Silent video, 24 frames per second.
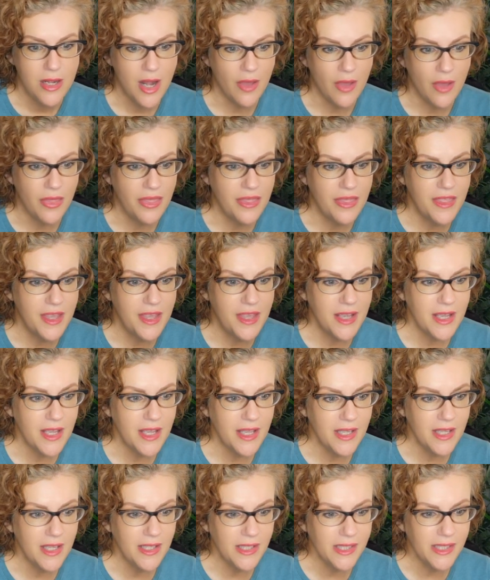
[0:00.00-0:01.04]
Now
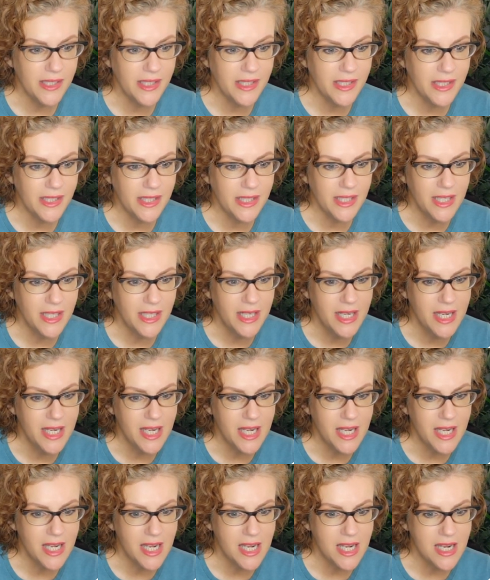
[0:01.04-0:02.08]
this,
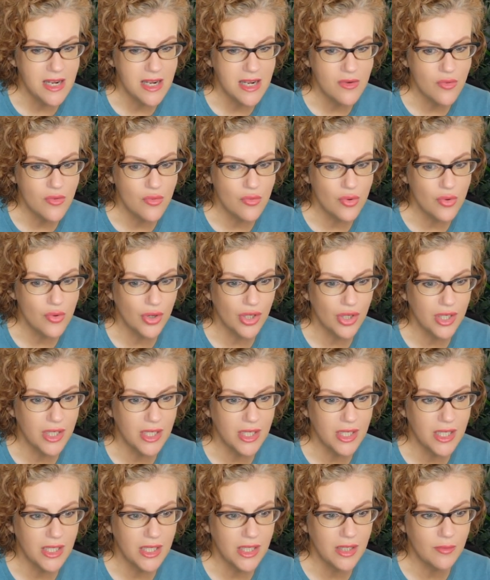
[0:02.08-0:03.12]
we're going to
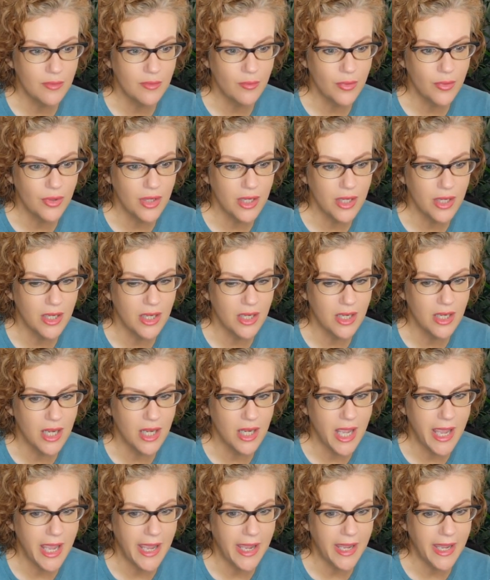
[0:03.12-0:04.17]
need to put
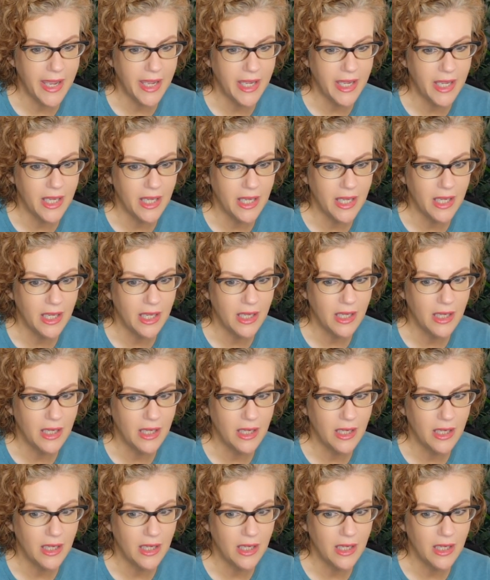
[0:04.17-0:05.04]
in I